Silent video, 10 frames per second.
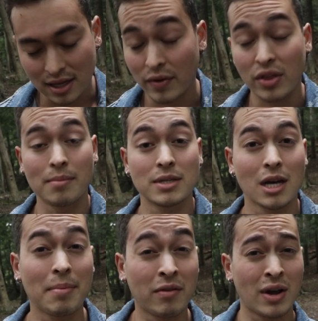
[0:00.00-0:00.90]
give it a thumbs
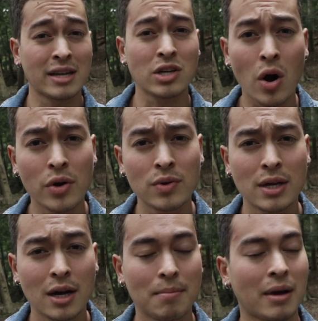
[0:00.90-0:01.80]
up. And if you guys are new
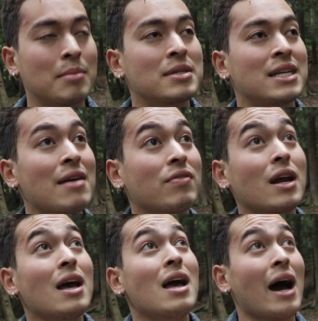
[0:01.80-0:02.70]
here, my name's David.
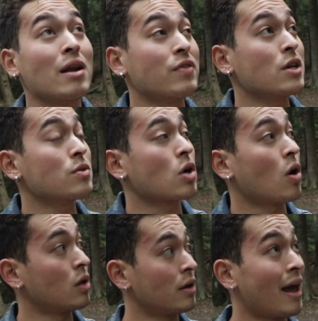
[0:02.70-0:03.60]
I do videos
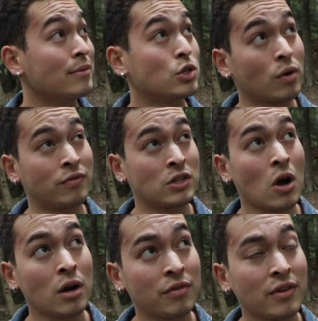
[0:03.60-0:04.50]
all on outdoor
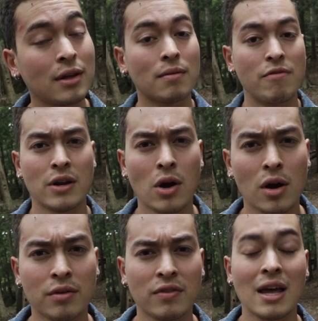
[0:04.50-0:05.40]
photography,
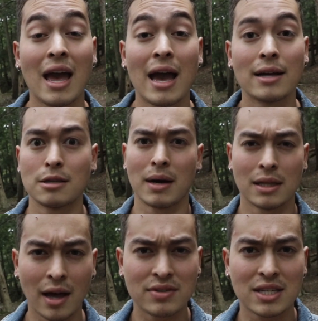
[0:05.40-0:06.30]
videography, and my
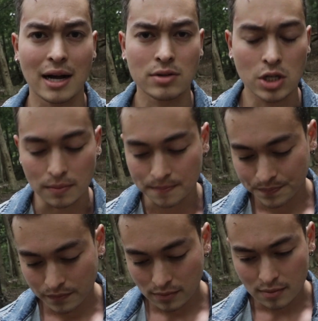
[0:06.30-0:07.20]
lifestyle. So
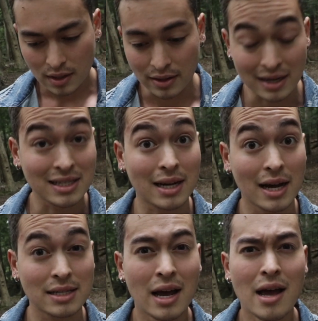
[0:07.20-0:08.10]
that is it,
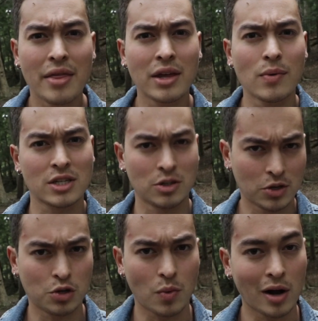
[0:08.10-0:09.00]
guys. Thank you all so
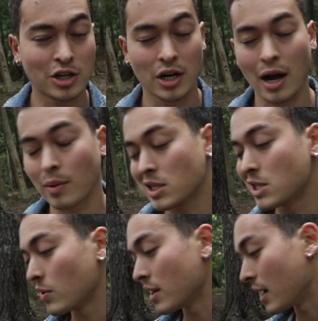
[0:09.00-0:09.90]
much for watching. I will
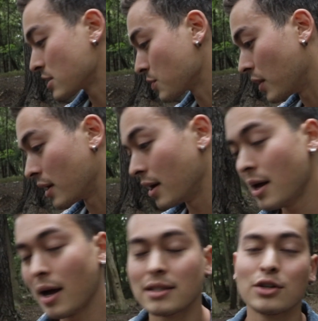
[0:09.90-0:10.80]
see you on the next one.
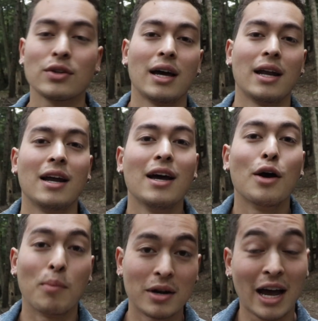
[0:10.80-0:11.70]
Until then,
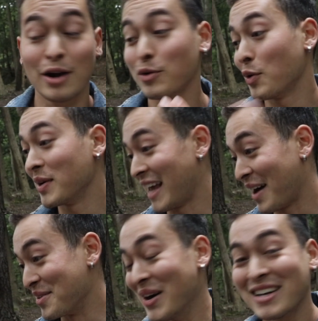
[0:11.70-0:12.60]
I don't know what
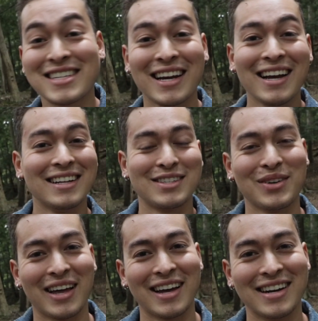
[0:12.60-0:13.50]
that was.
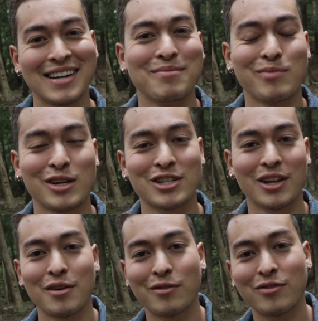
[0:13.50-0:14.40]
Until then, much
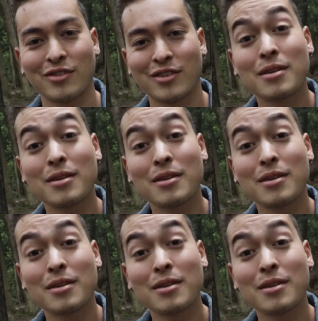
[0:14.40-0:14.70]
love.